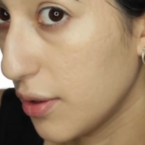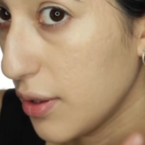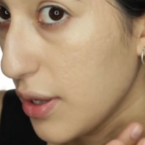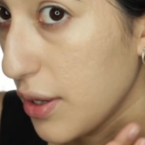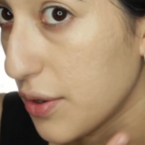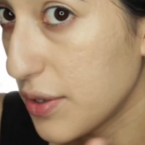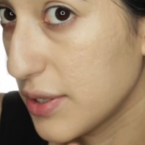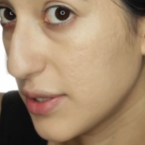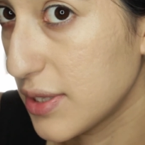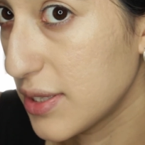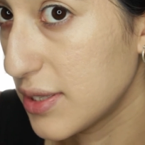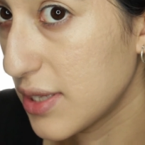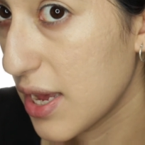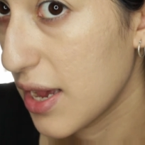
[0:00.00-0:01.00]
Here is
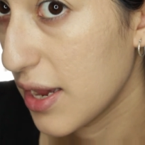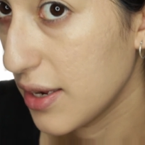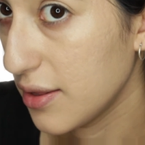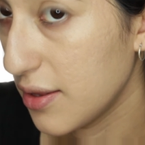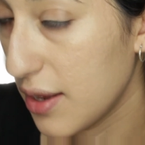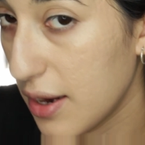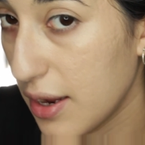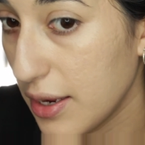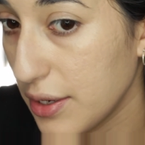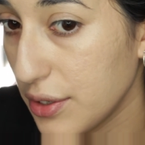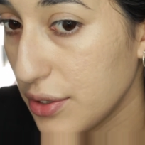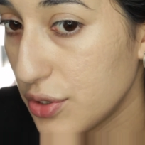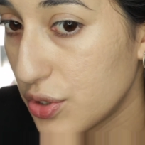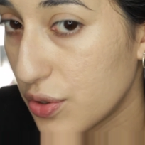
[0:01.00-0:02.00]
the side that
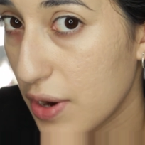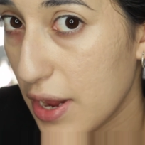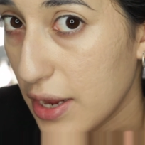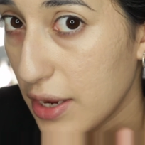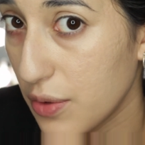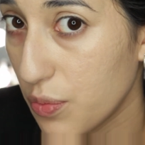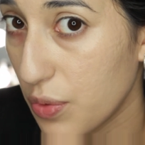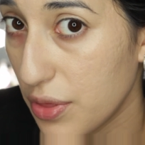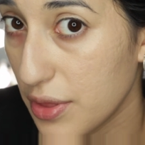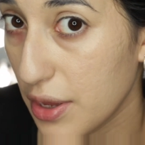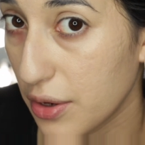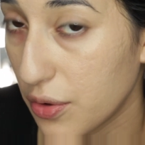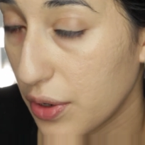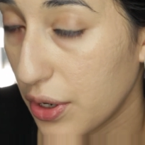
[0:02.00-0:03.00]
I tried with
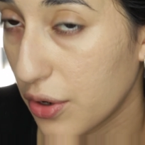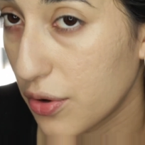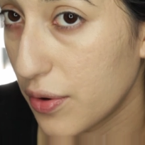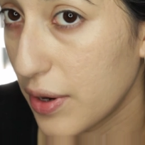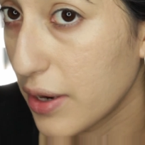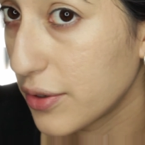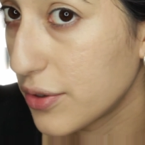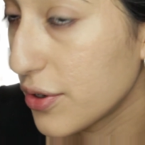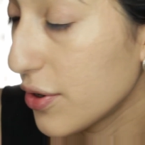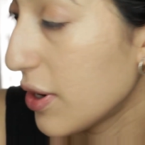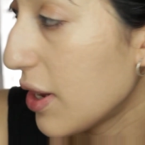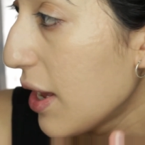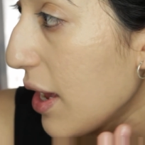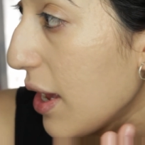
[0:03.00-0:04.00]
that green corrector,
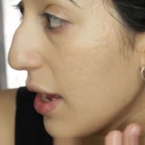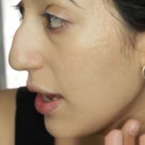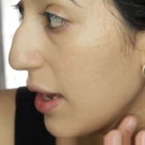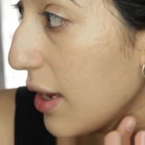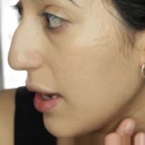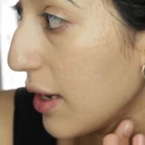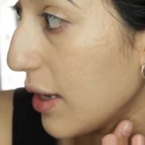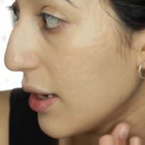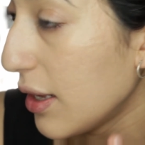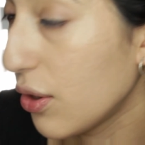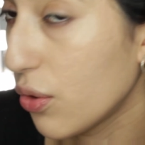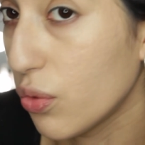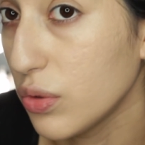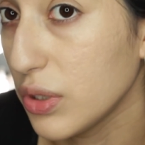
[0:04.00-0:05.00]
and
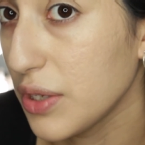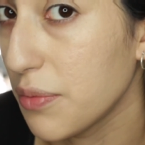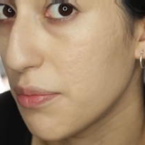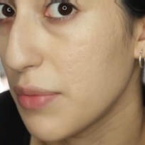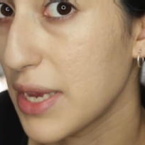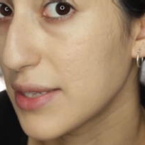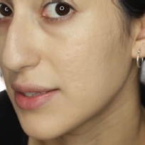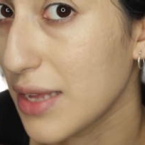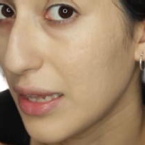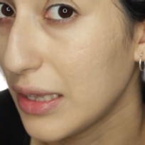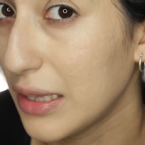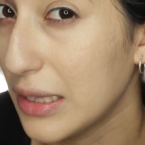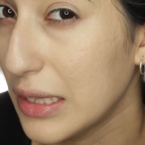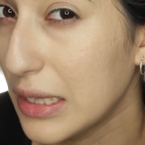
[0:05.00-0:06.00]
it only makes a
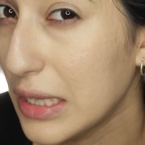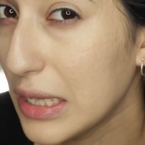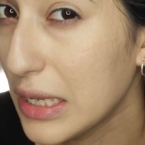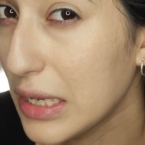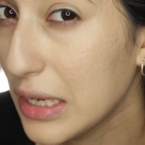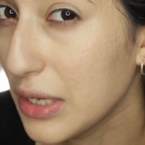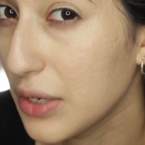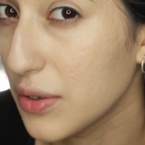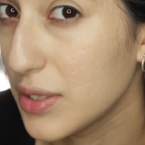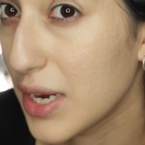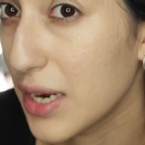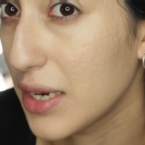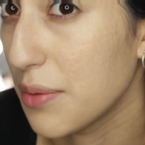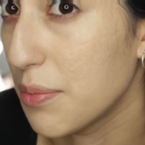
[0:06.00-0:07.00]
little
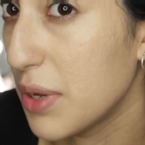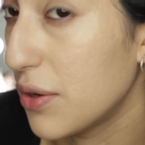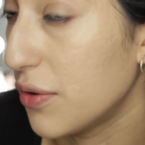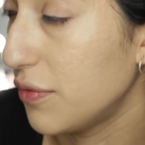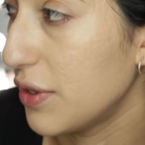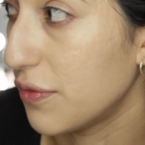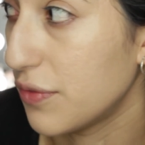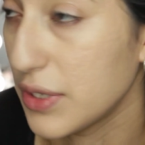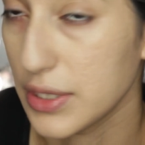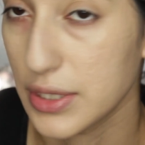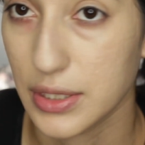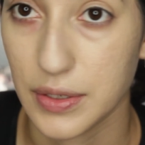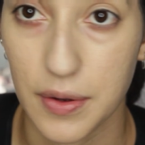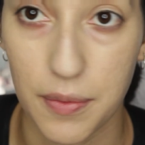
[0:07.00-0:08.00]
tiny bit of
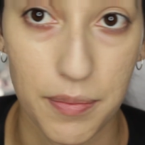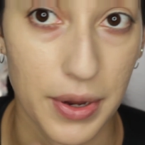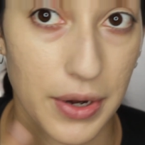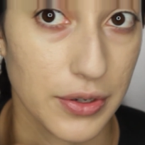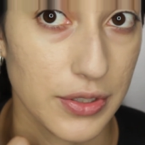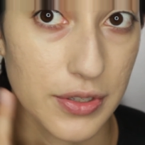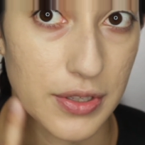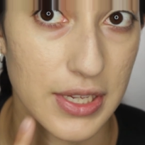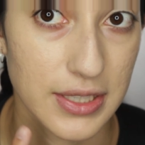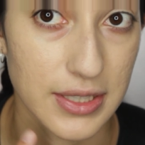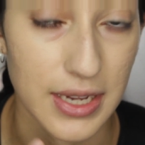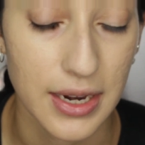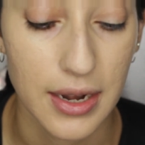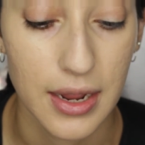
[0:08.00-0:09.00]
difference compared to this
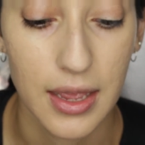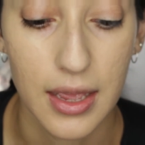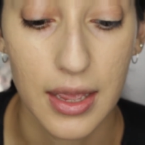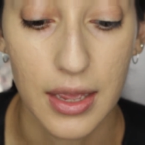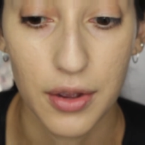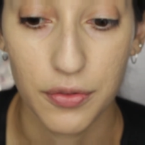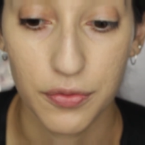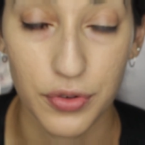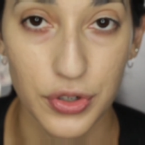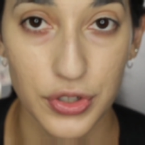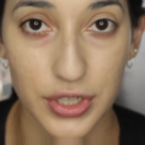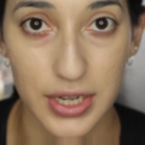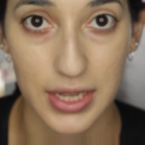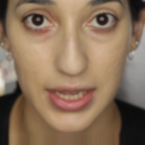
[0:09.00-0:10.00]
side.
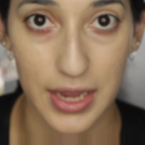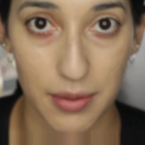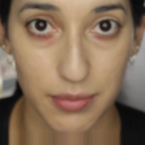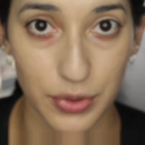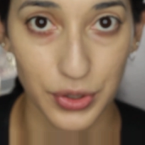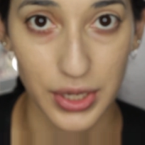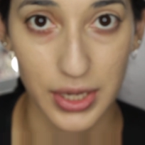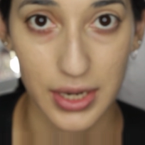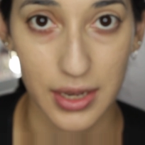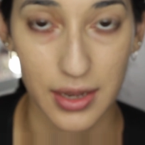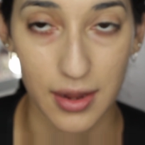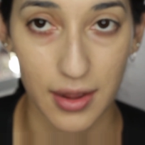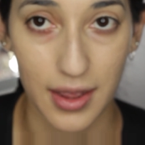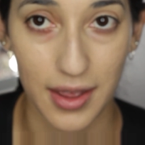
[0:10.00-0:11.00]
Unfortunately, I'm
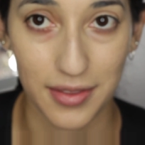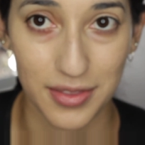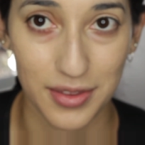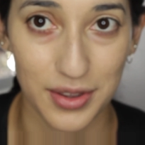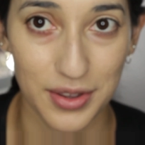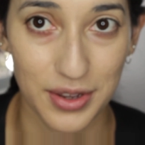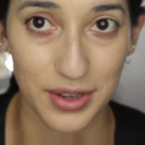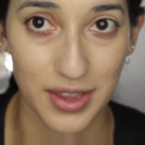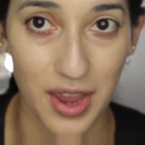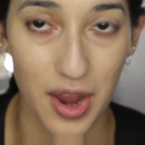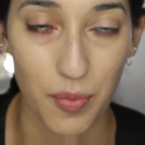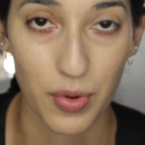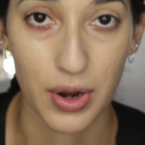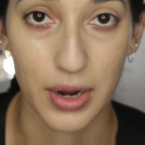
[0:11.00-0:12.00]
looking at the
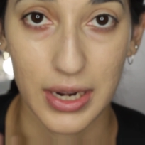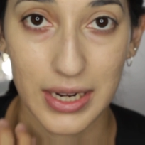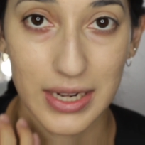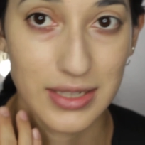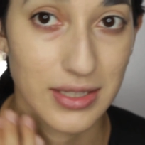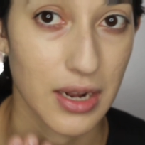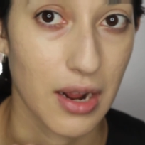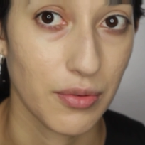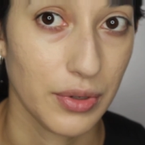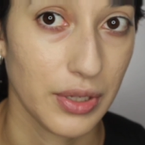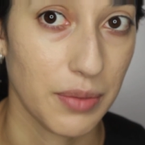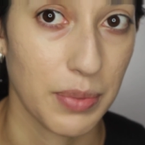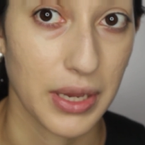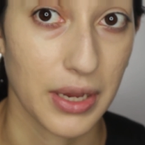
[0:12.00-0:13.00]
camera and it's not
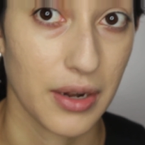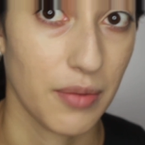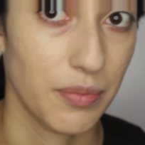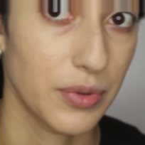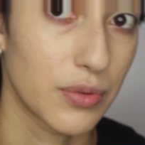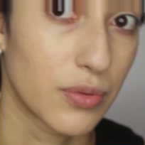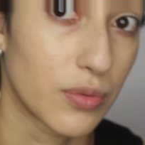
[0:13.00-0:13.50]
really picking up the